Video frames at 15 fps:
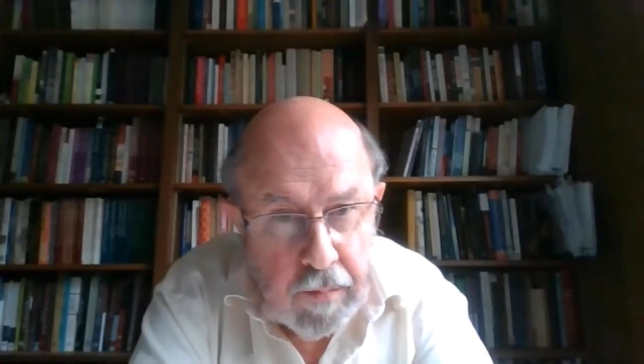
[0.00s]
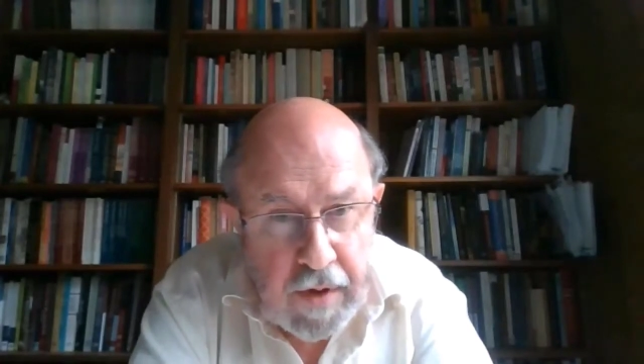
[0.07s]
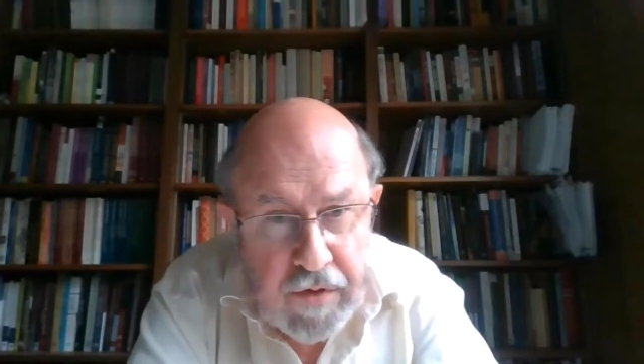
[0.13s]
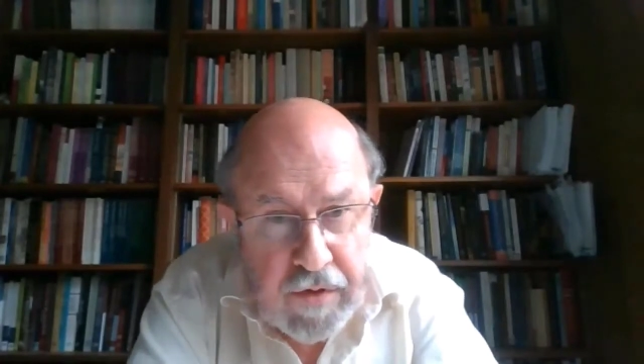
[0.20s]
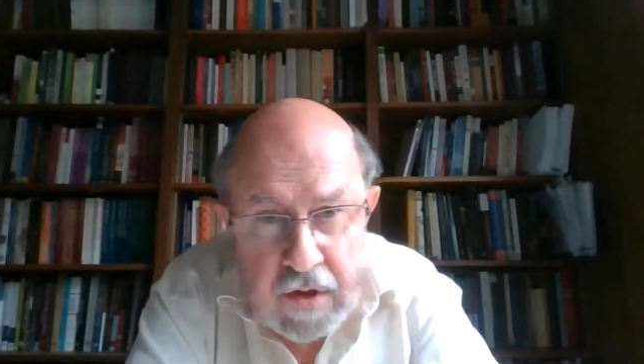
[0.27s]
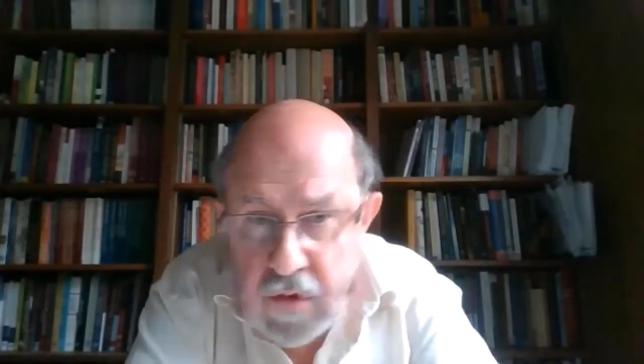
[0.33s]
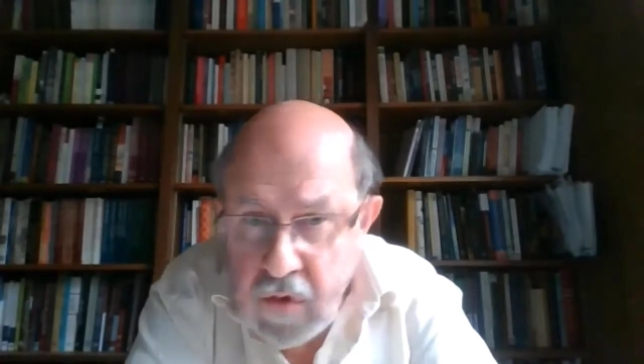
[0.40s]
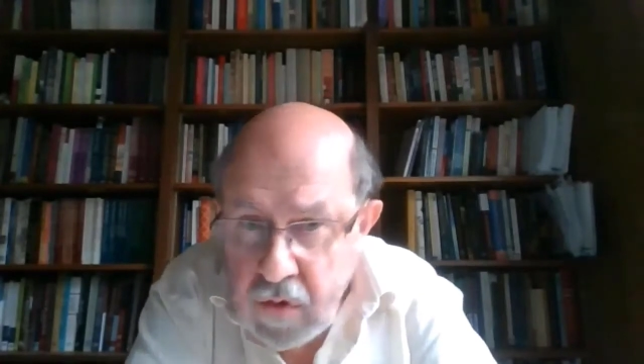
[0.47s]

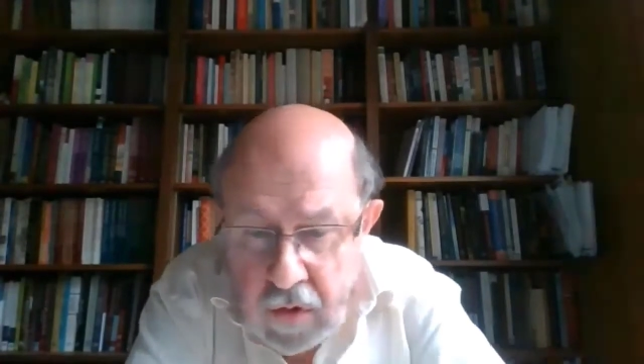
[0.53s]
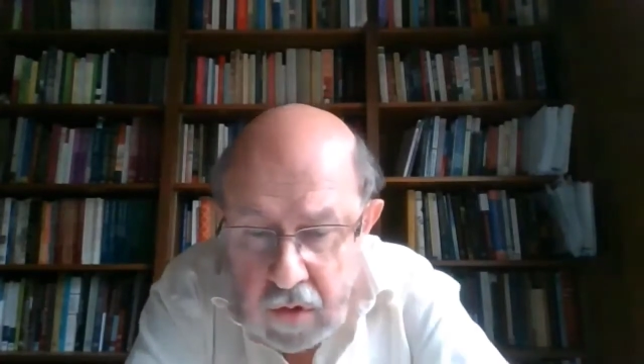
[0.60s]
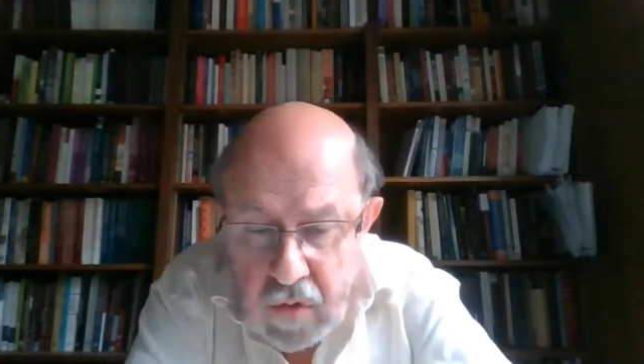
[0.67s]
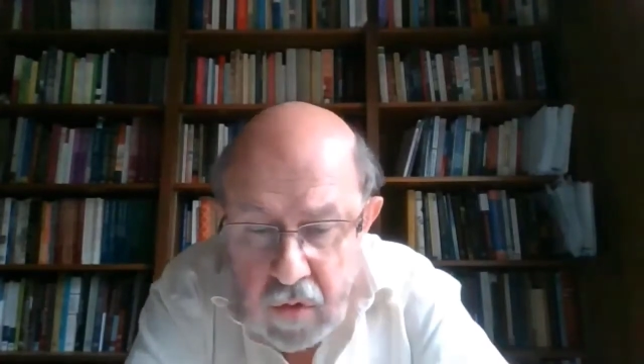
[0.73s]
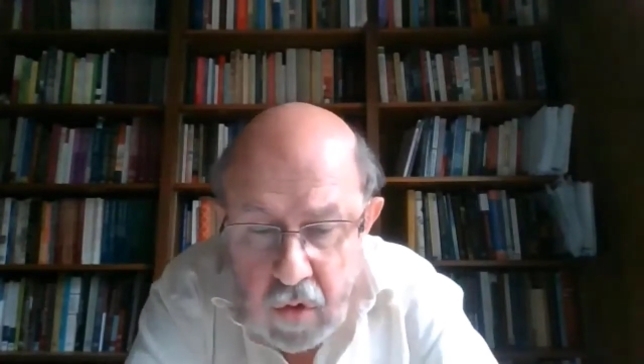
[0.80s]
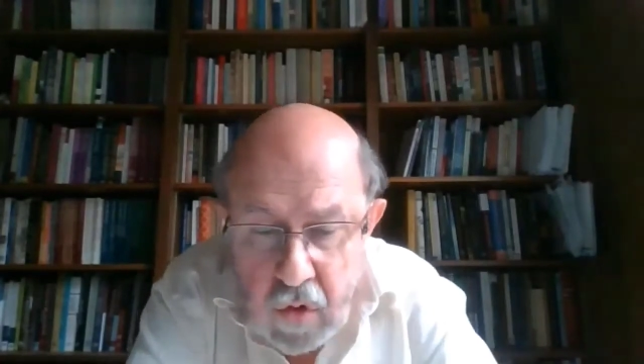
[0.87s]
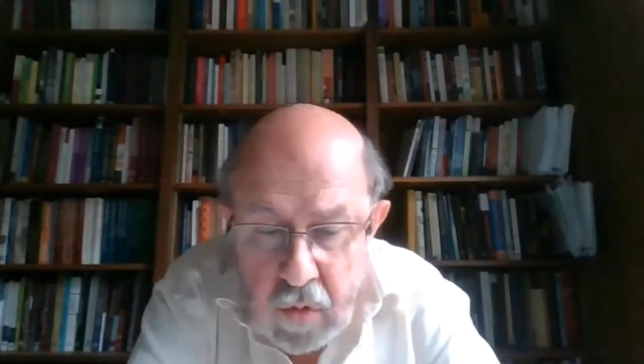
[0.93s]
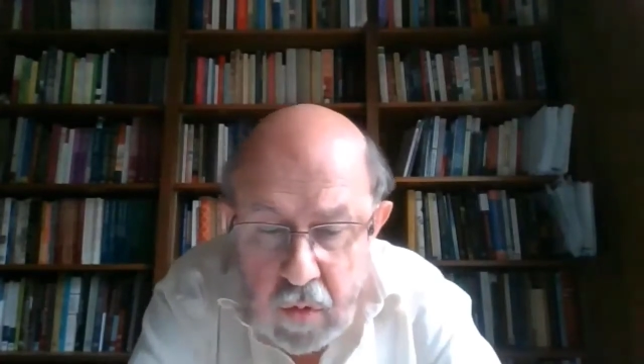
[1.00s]
But they do not
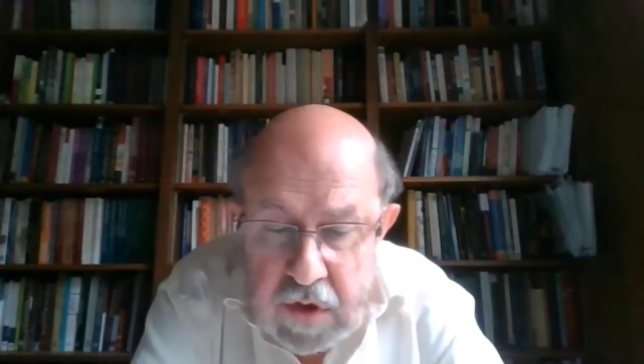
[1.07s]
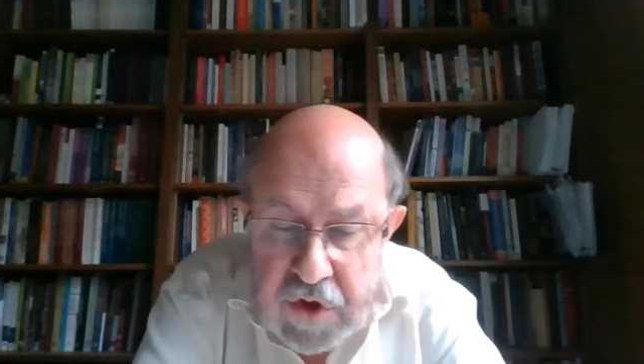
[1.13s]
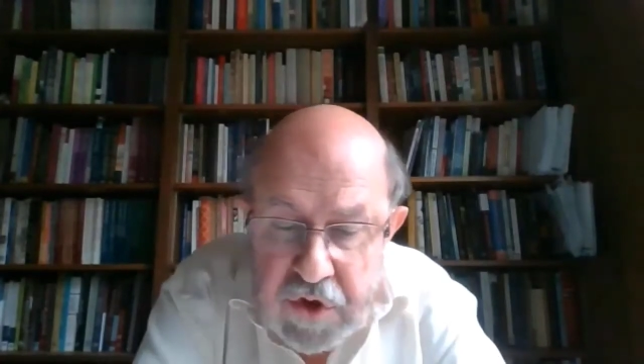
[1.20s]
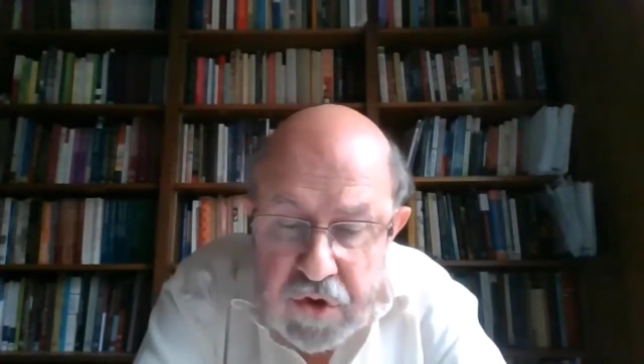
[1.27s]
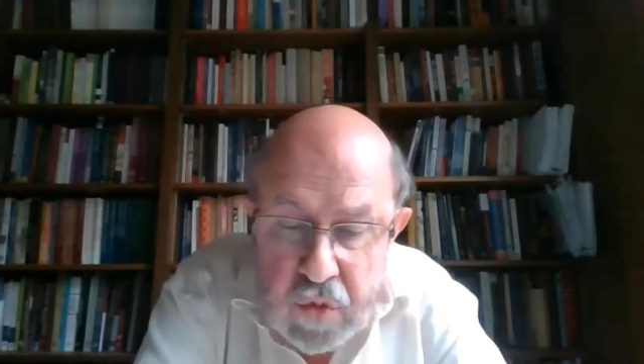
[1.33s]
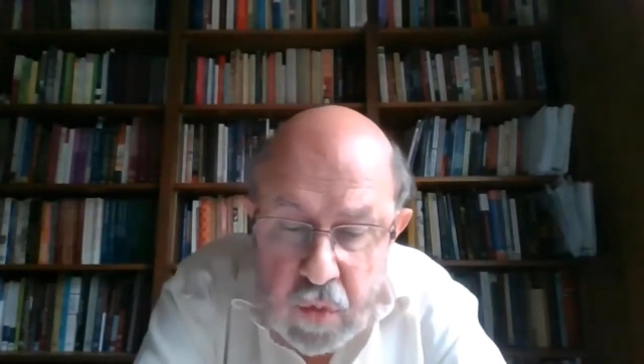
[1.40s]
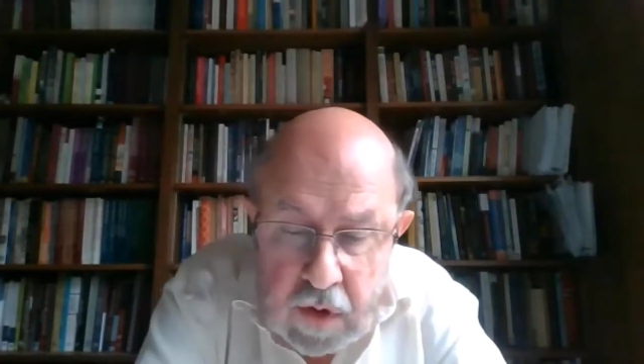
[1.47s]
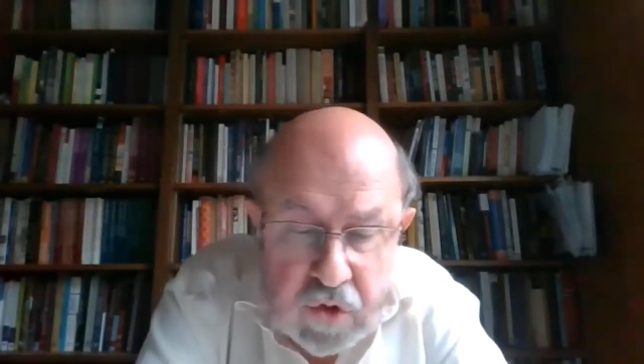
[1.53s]

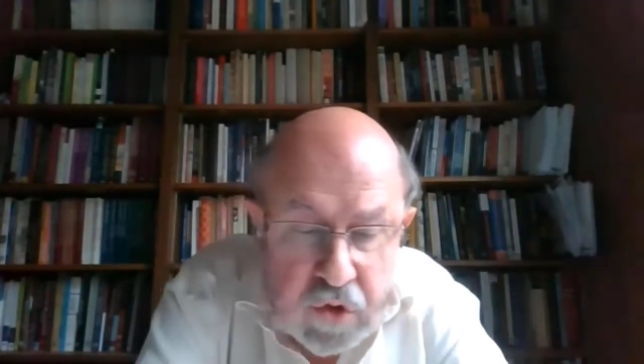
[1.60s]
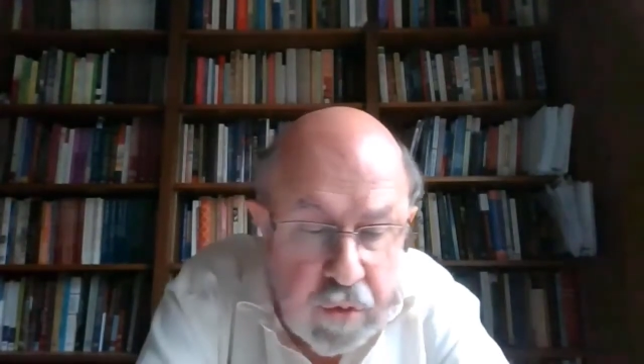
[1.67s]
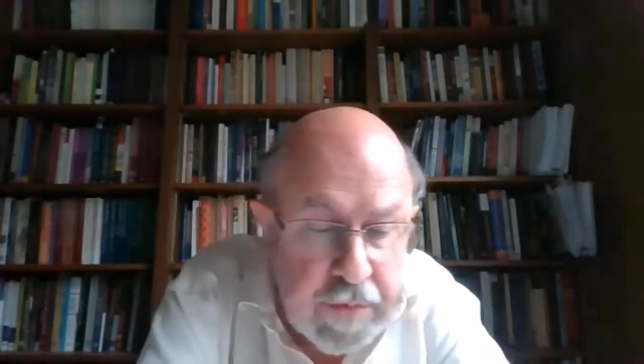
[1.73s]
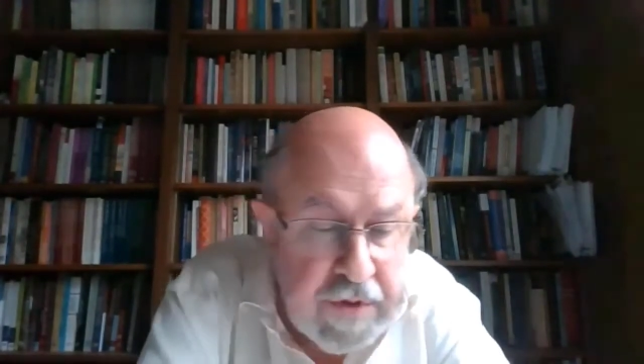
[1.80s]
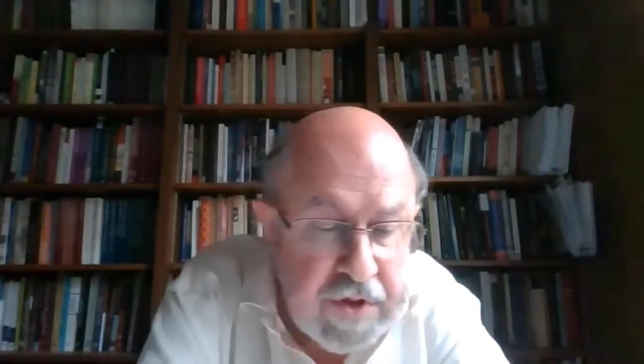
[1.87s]
always want to